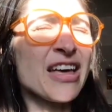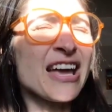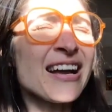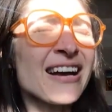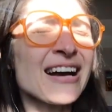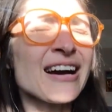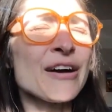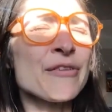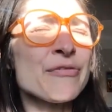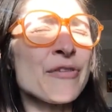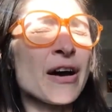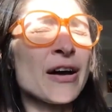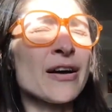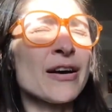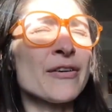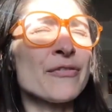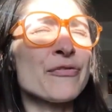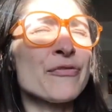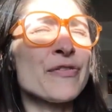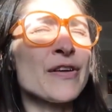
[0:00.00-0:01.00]

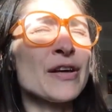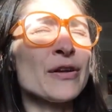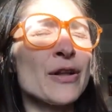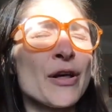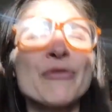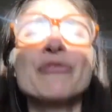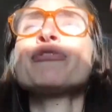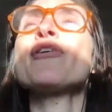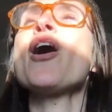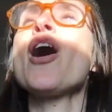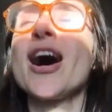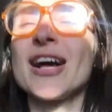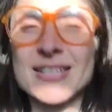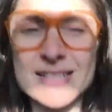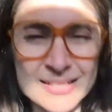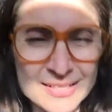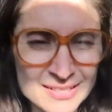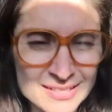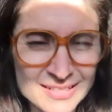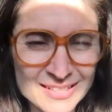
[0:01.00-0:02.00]
feel a
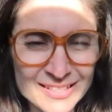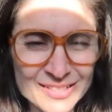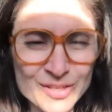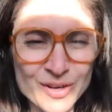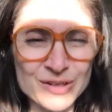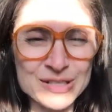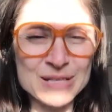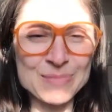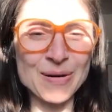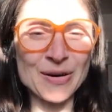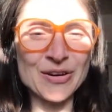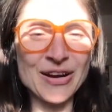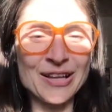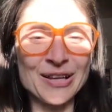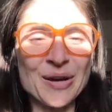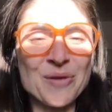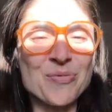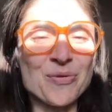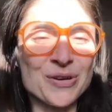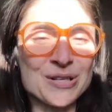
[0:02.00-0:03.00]
thought. He talks about
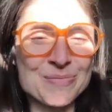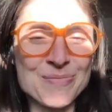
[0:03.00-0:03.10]
how like